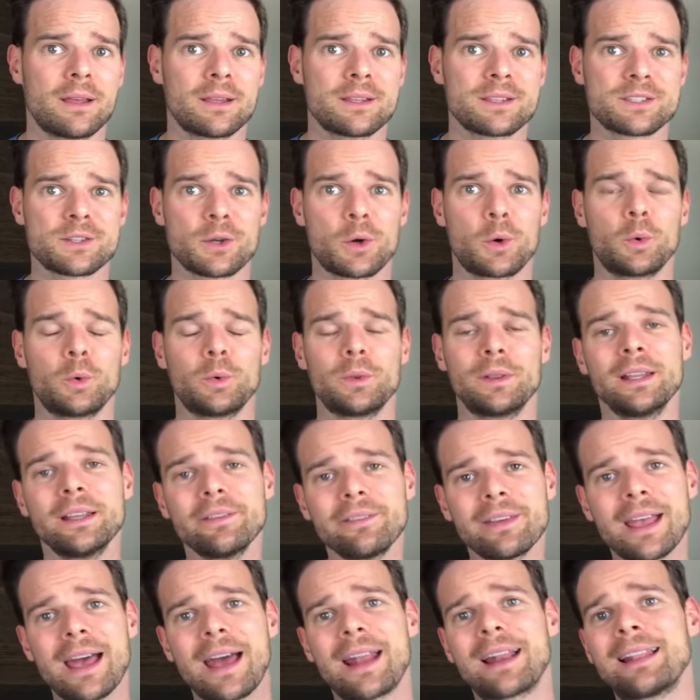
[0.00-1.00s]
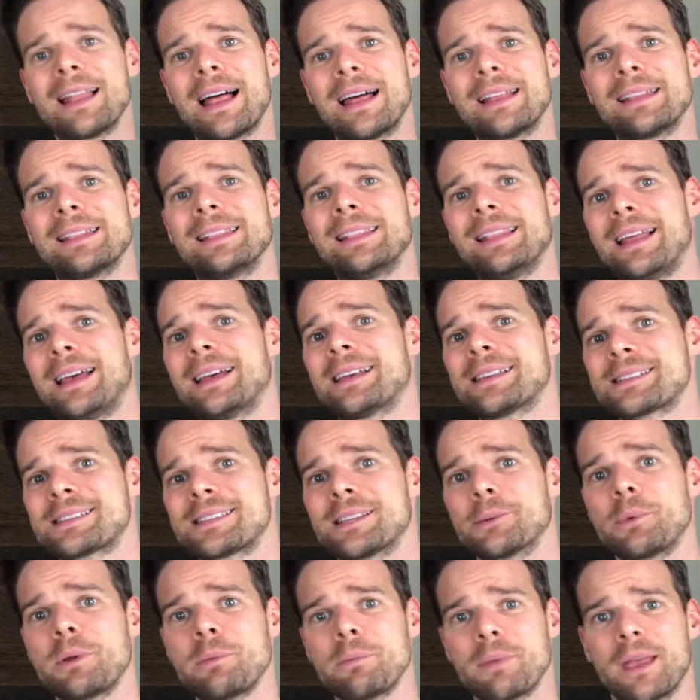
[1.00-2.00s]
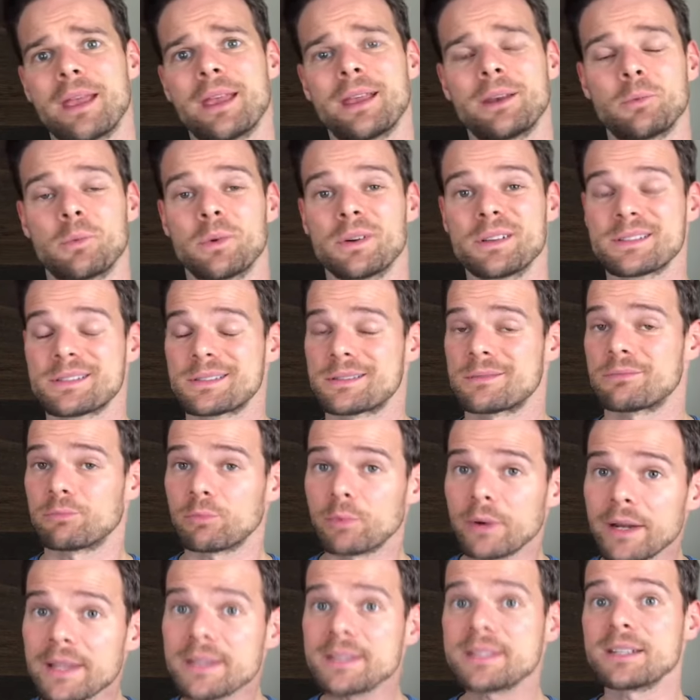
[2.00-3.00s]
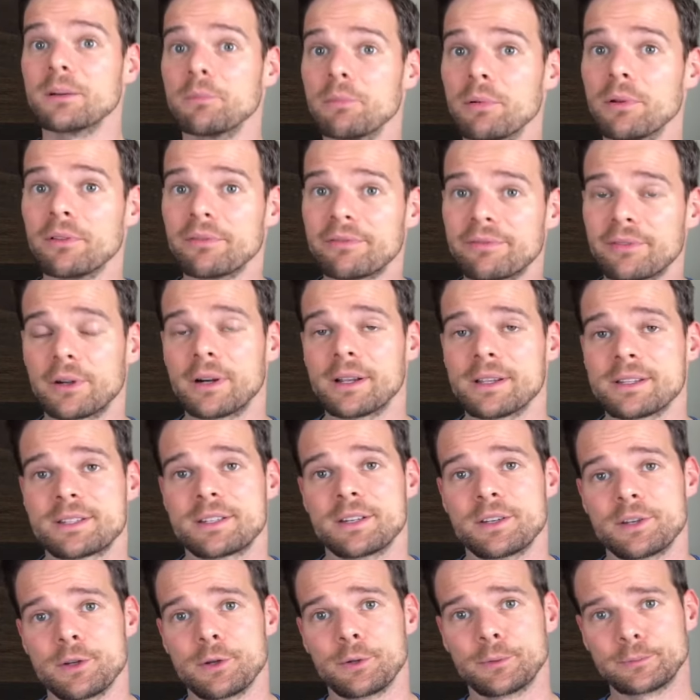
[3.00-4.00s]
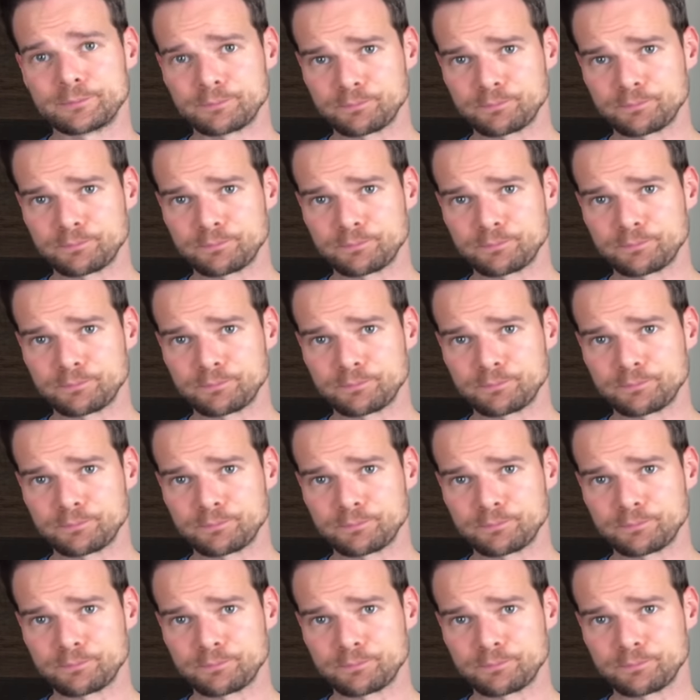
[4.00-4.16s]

so living on a lot less than we made was reasonable for us to do.